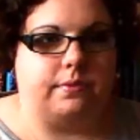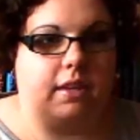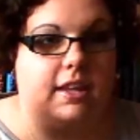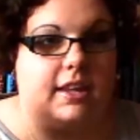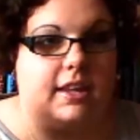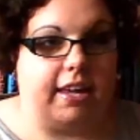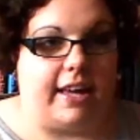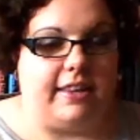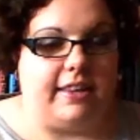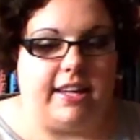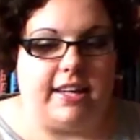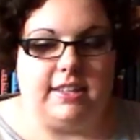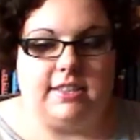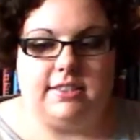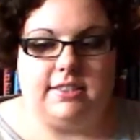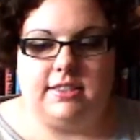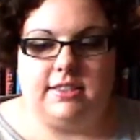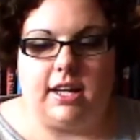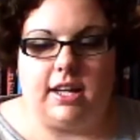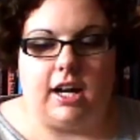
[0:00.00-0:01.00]
get
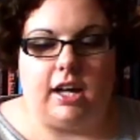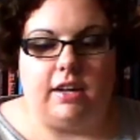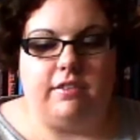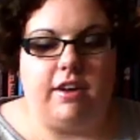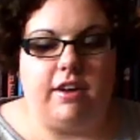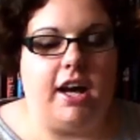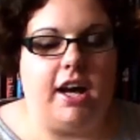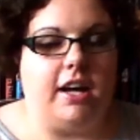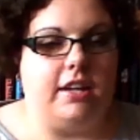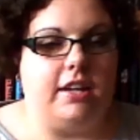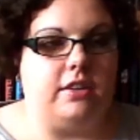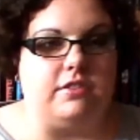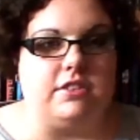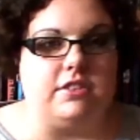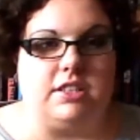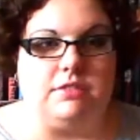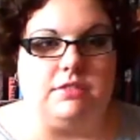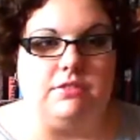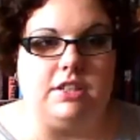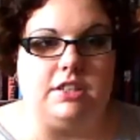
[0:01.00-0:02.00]
this. I've heard
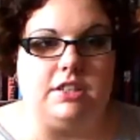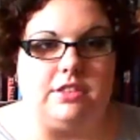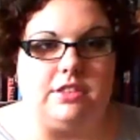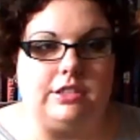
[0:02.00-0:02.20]
obviously really, really